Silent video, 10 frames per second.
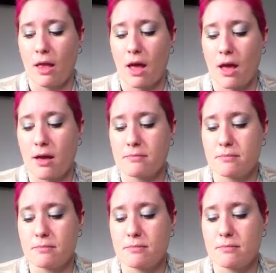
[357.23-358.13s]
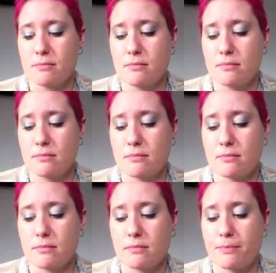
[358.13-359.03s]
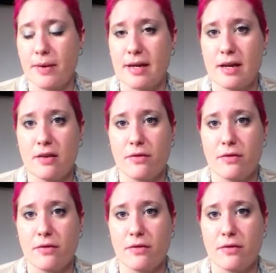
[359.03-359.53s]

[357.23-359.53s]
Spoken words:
But I did it